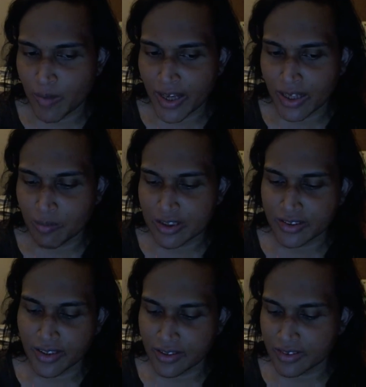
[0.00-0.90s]
bank by
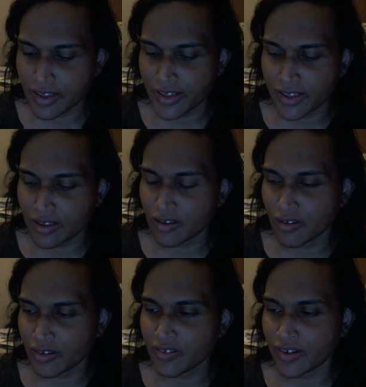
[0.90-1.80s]
saying signing a
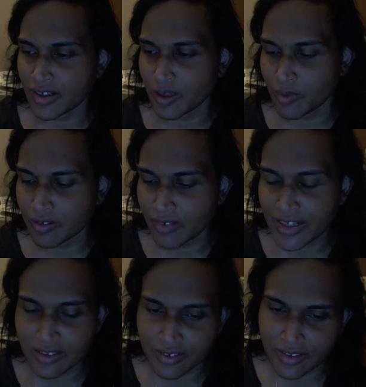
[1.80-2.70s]
contract,
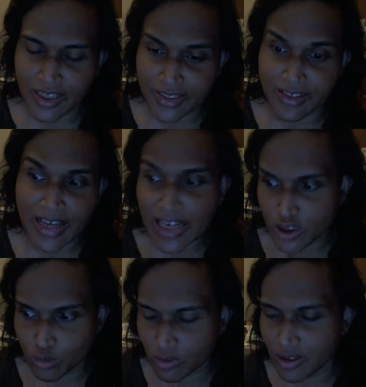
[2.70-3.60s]
right? Signing an
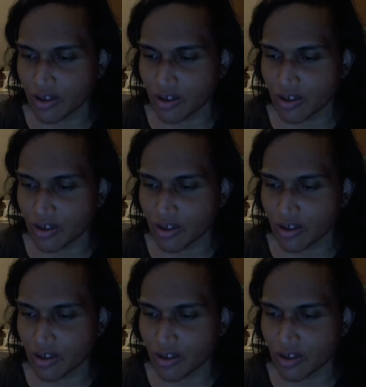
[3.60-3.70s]
actual